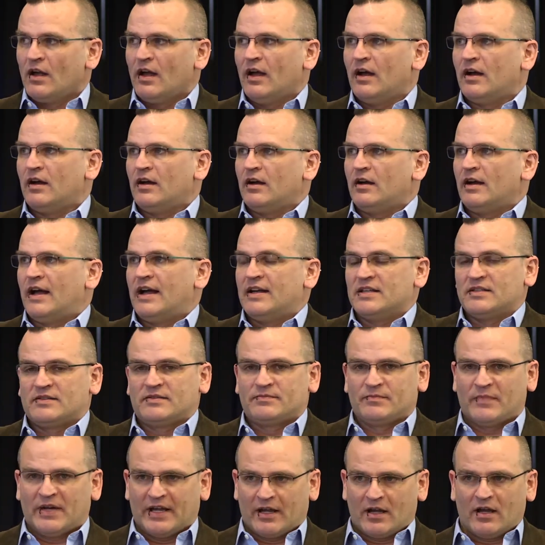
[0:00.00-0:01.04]

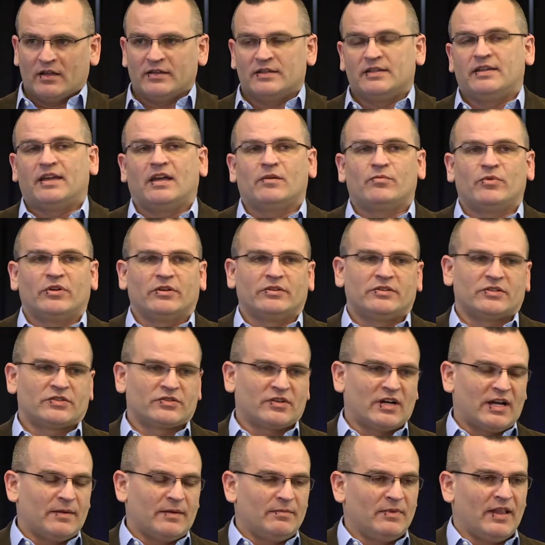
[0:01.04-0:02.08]
As my colleague Gabriel
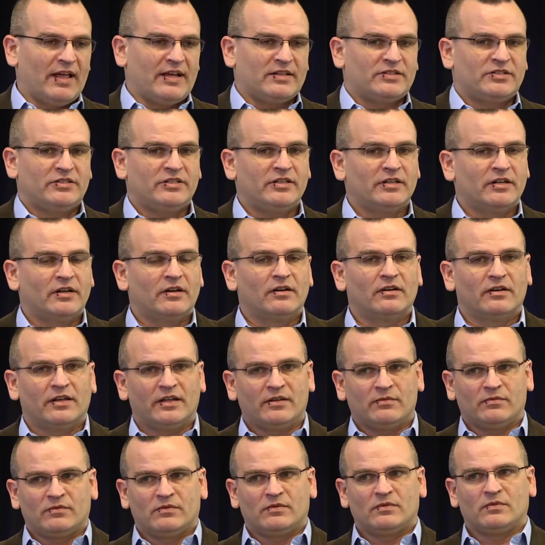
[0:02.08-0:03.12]
described last year,
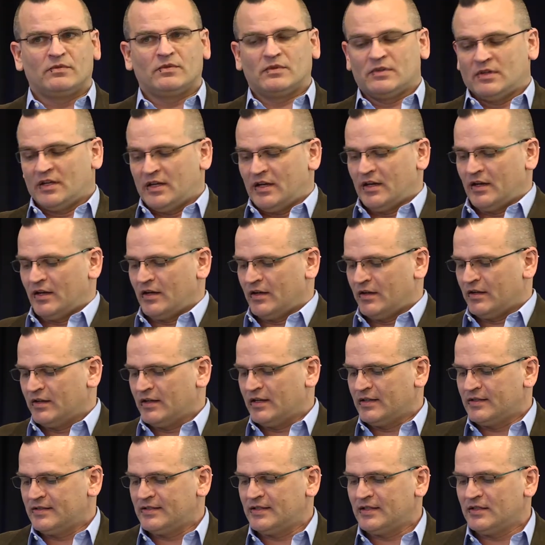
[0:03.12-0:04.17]

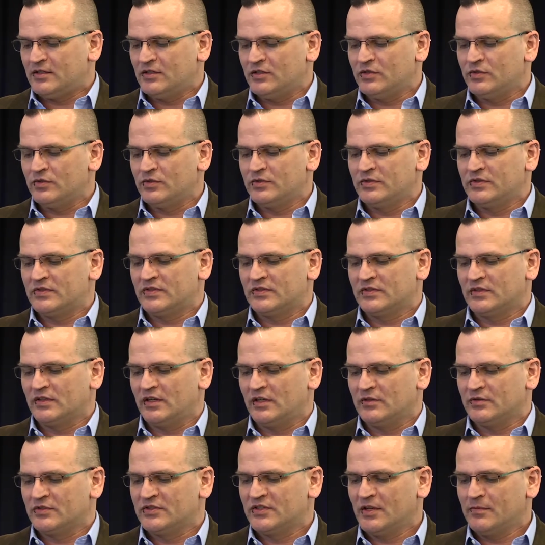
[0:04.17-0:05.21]
it did use, we
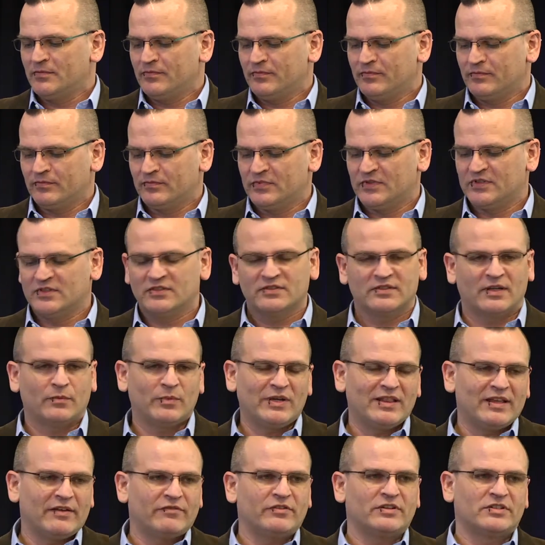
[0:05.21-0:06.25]

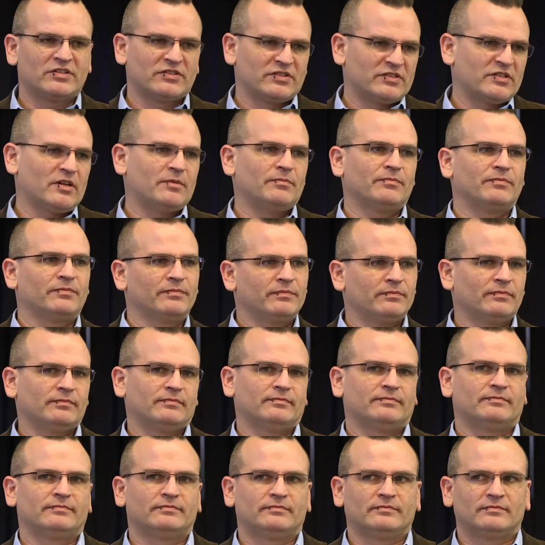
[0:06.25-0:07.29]
leveraged some
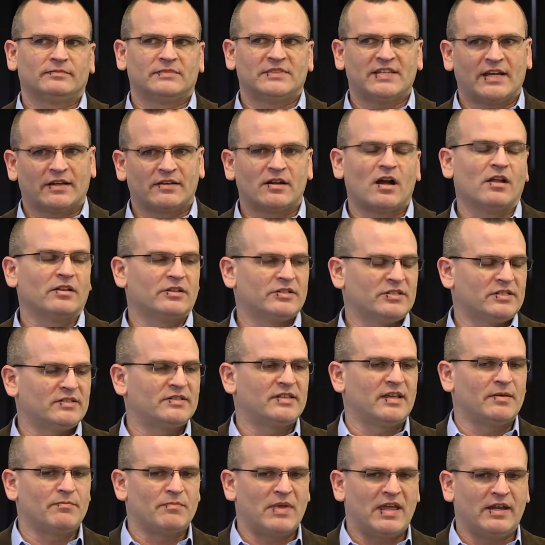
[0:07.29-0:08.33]
technologies
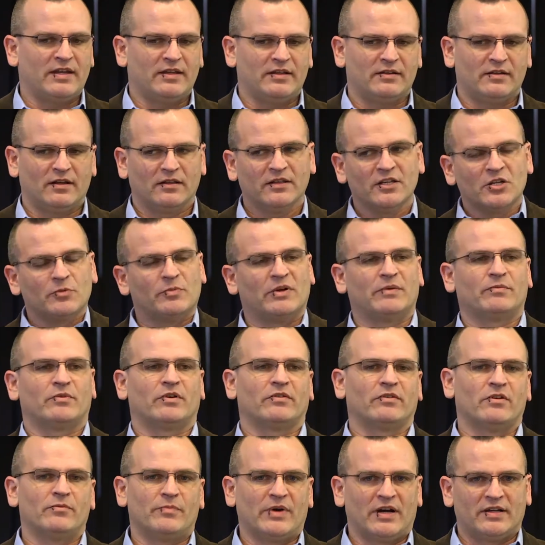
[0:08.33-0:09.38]
that made it a little bit more
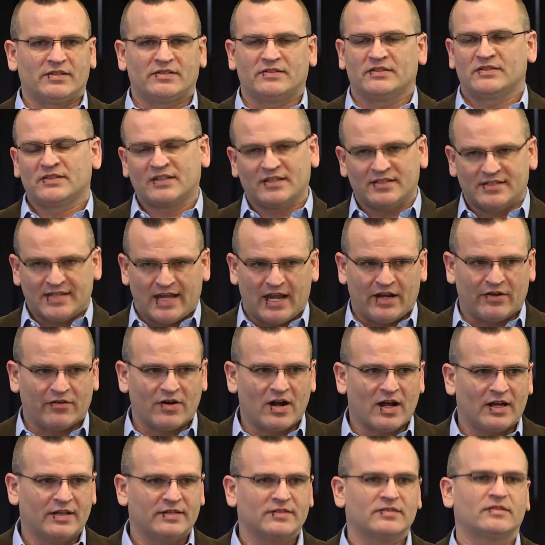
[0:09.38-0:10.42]
robust. It's
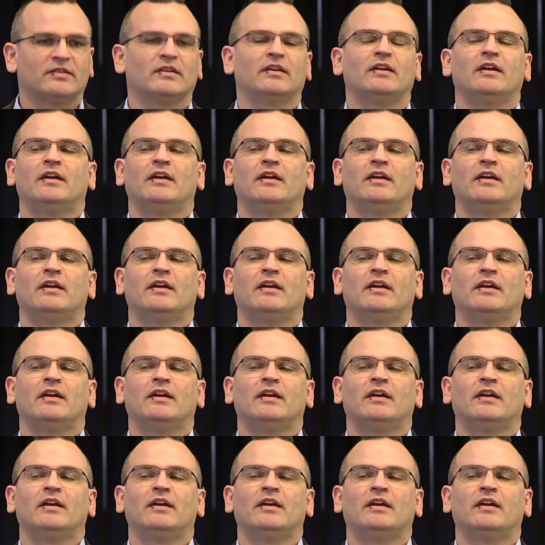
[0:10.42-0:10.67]
containerized.